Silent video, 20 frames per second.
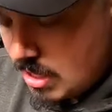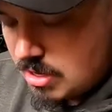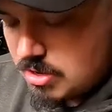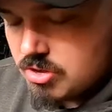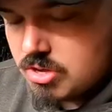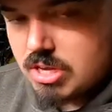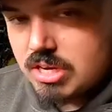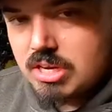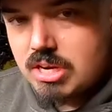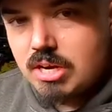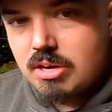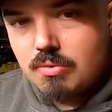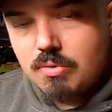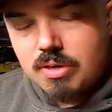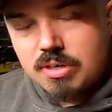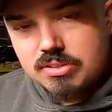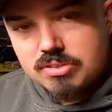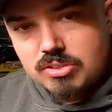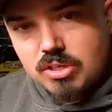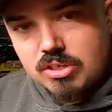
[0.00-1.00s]
And you can hear
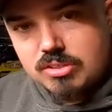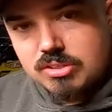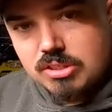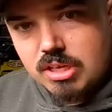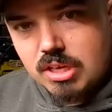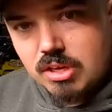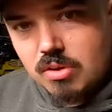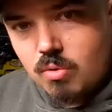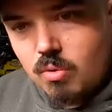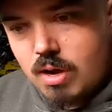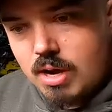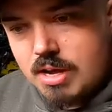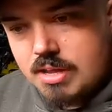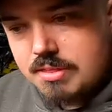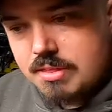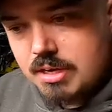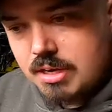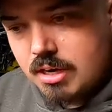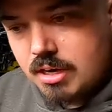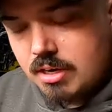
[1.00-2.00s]
where it starts to get
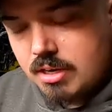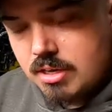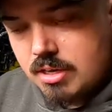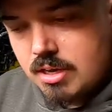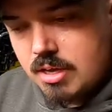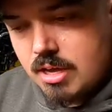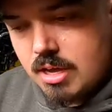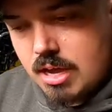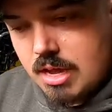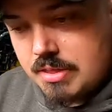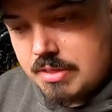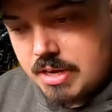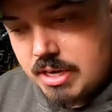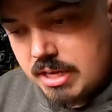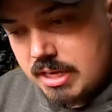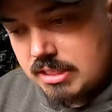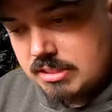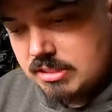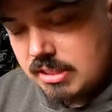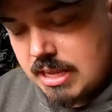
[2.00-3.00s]
quiet there, and then
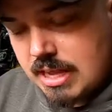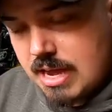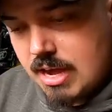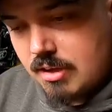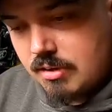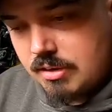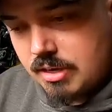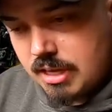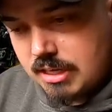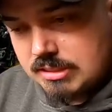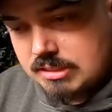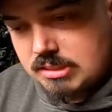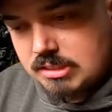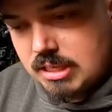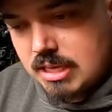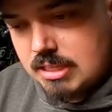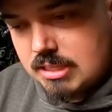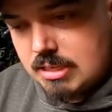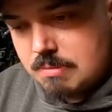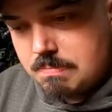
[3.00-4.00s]
it gets loud. I
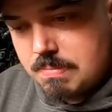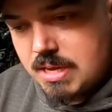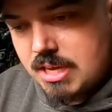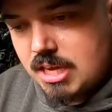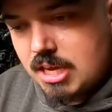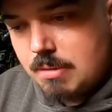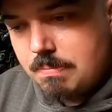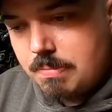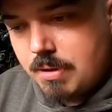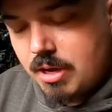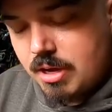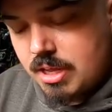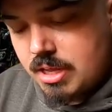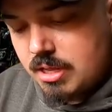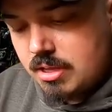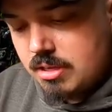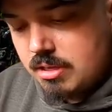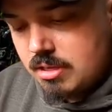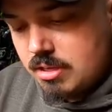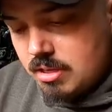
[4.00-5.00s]
slightly pick up on
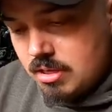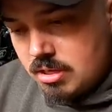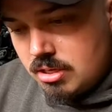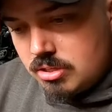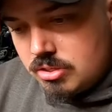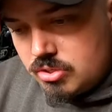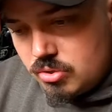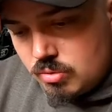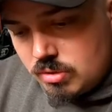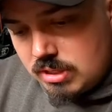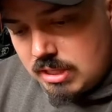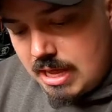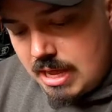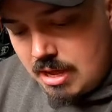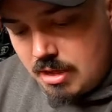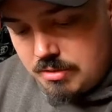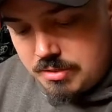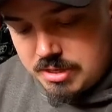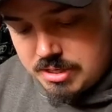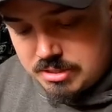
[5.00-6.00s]
it to
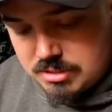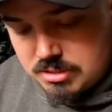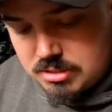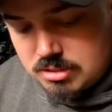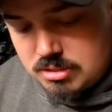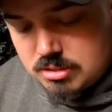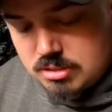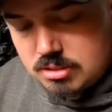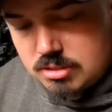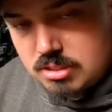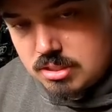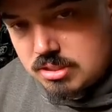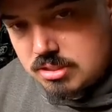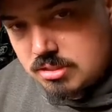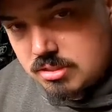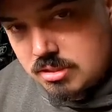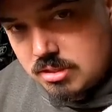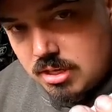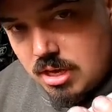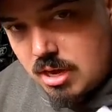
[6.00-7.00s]
allow this
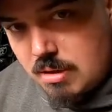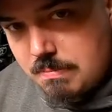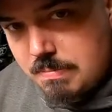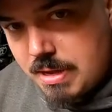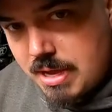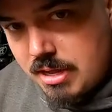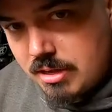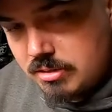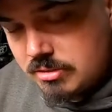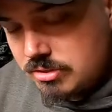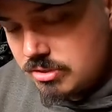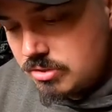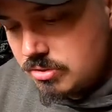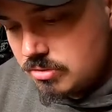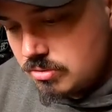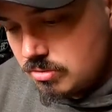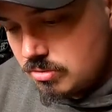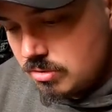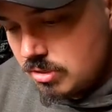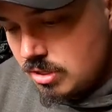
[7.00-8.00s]
compound
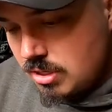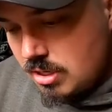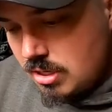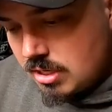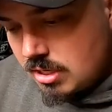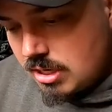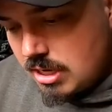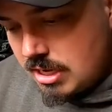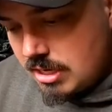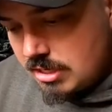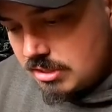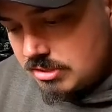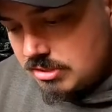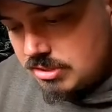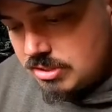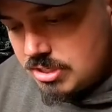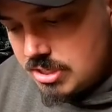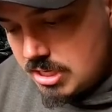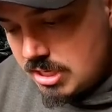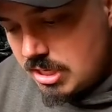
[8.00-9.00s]
to kind of
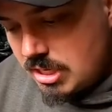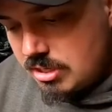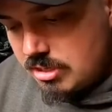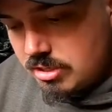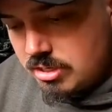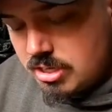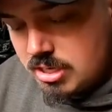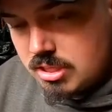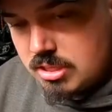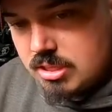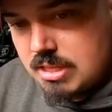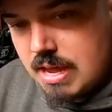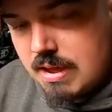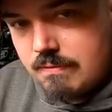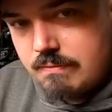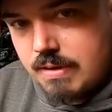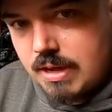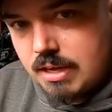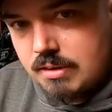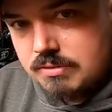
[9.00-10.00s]
sneak underneath
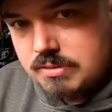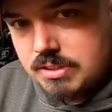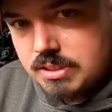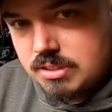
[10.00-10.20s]
that valve